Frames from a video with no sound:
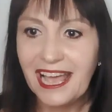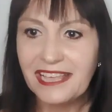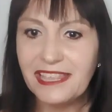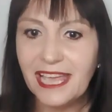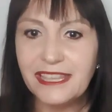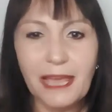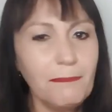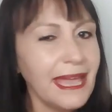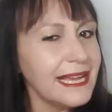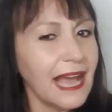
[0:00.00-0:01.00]
They
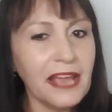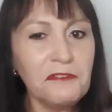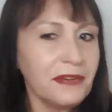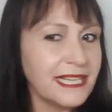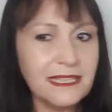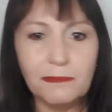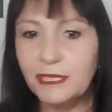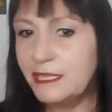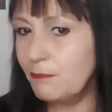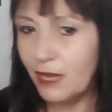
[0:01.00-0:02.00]
make
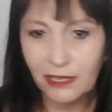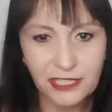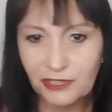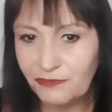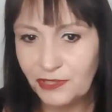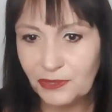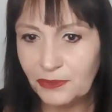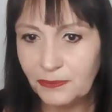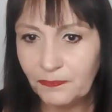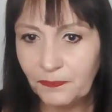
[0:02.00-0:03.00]
unreasonable demands of
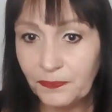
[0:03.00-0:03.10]
you.